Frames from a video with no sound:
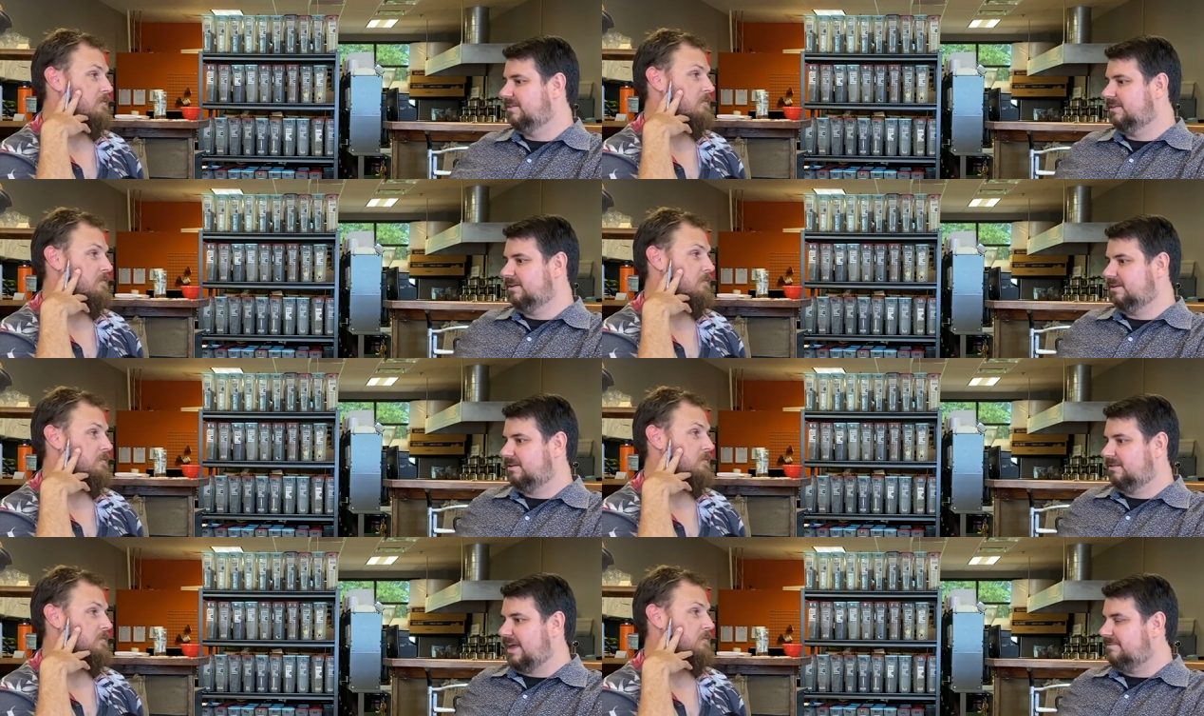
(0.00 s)
Speaker 1: the
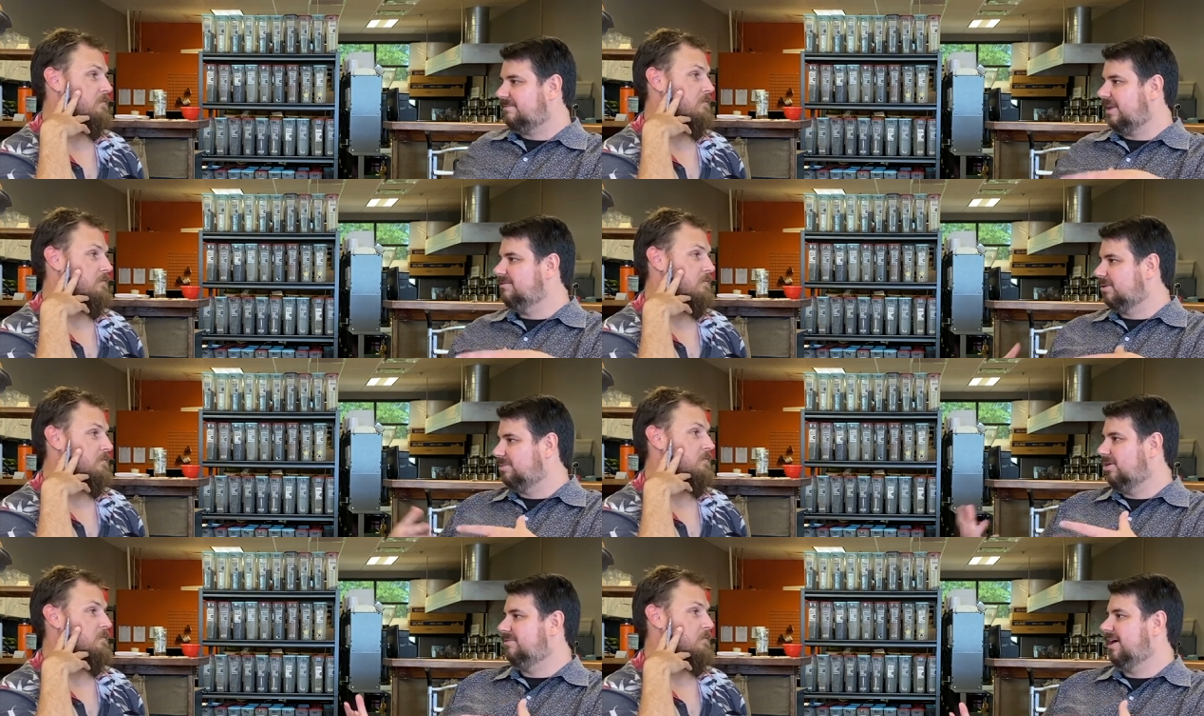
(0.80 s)
that flavor
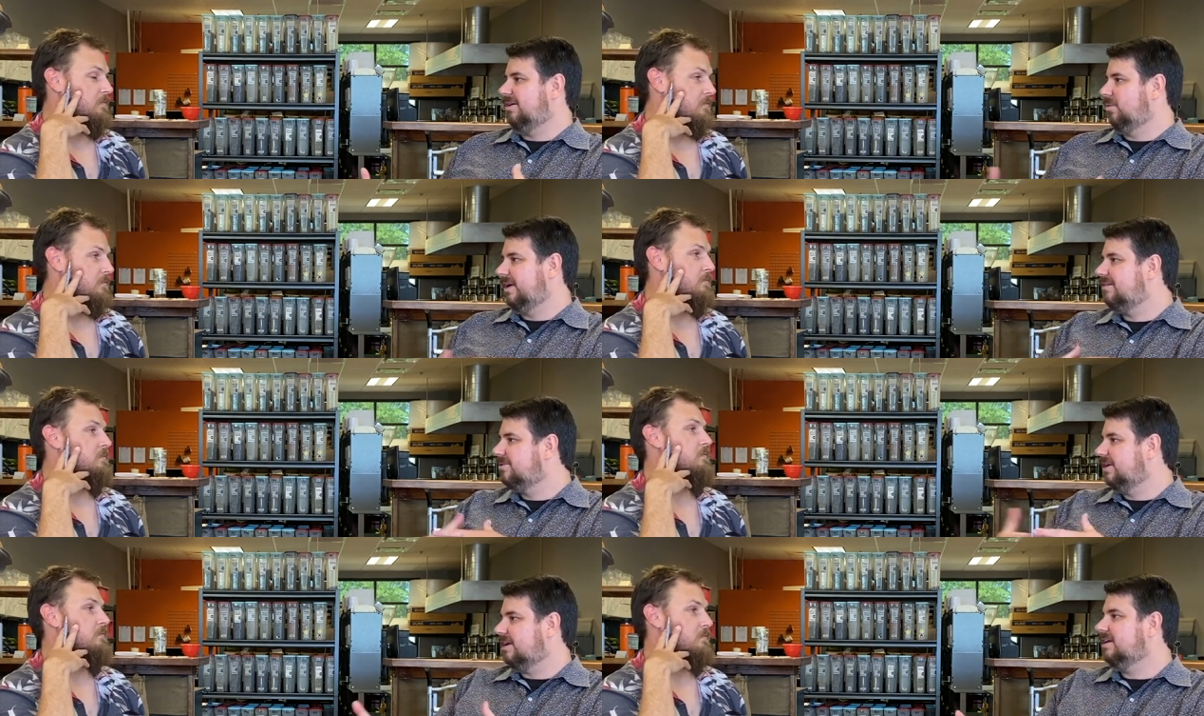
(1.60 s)
profile,
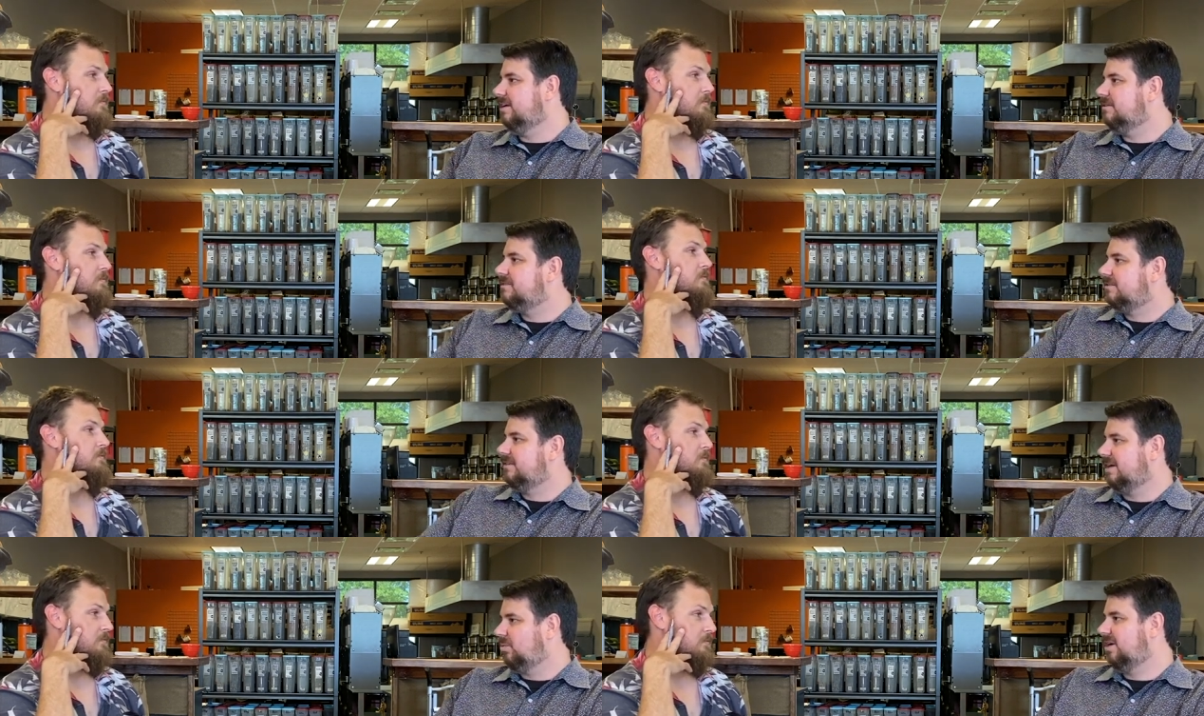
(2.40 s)
whatever it is,
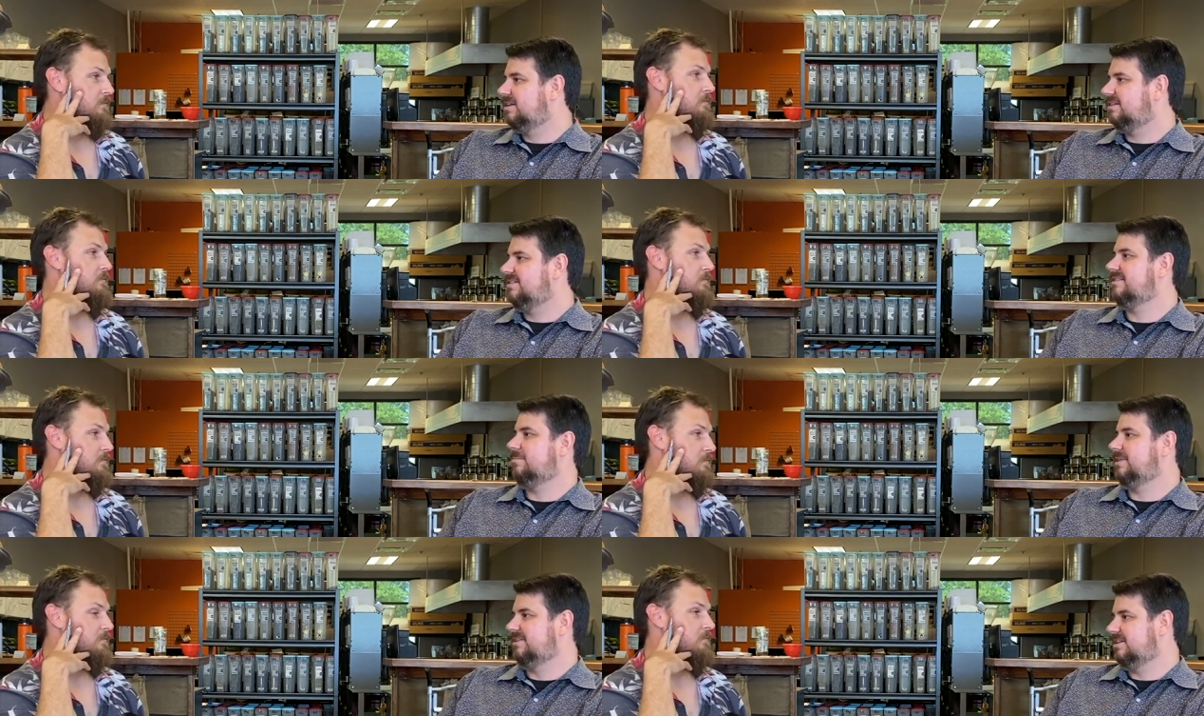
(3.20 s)
they want
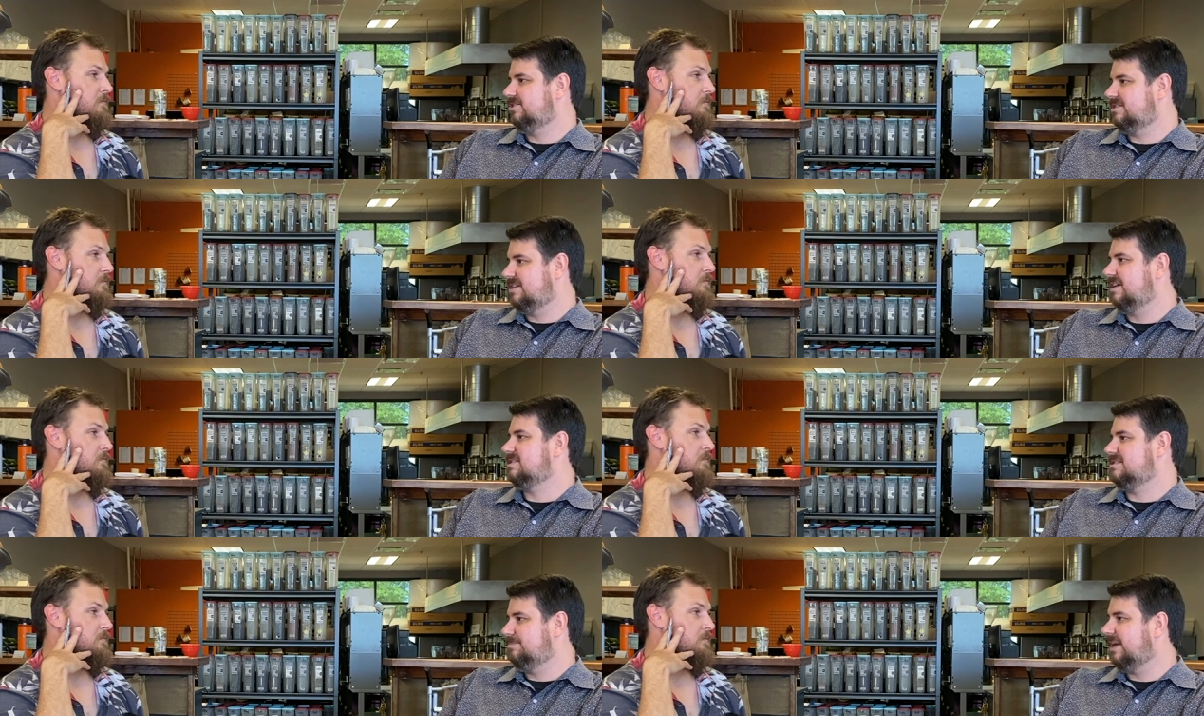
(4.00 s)
something that just
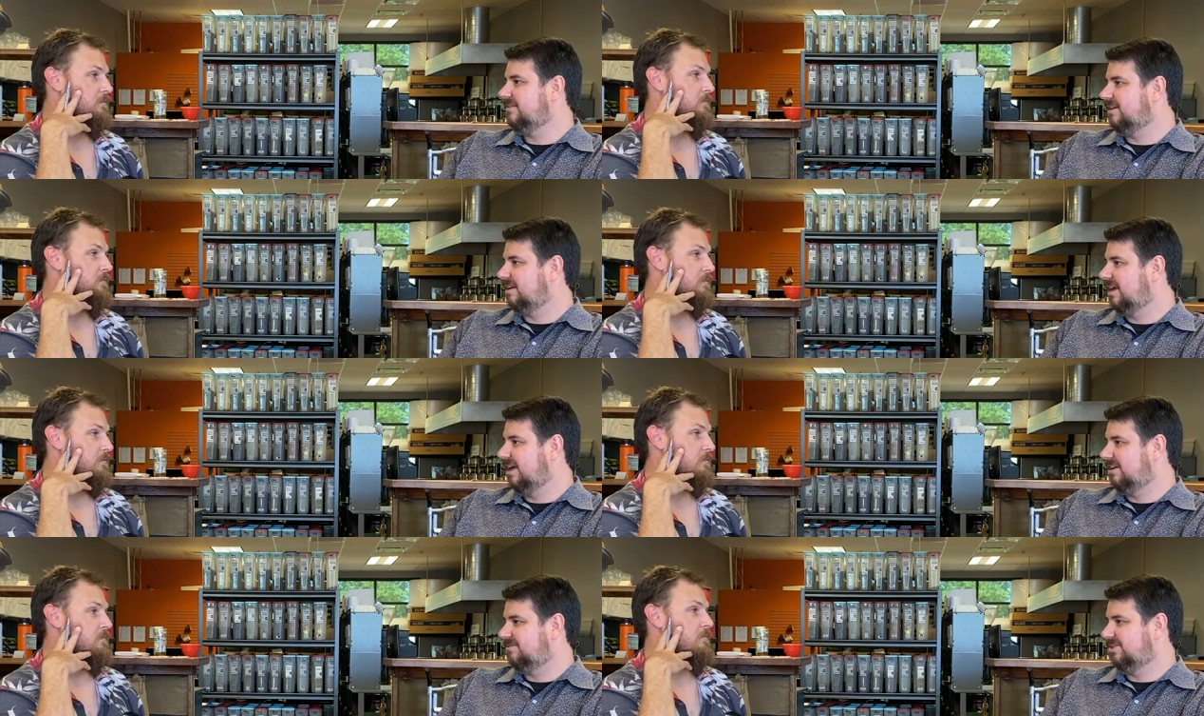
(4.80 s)
tastes amazing.
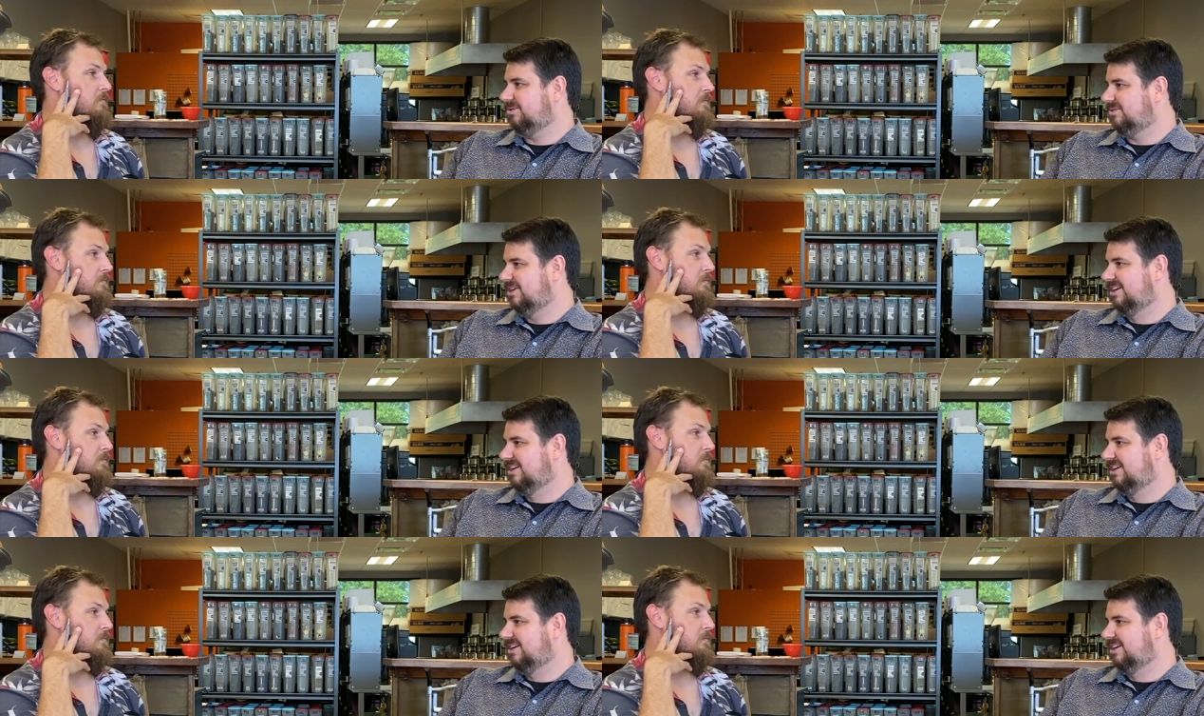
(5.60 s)
And if you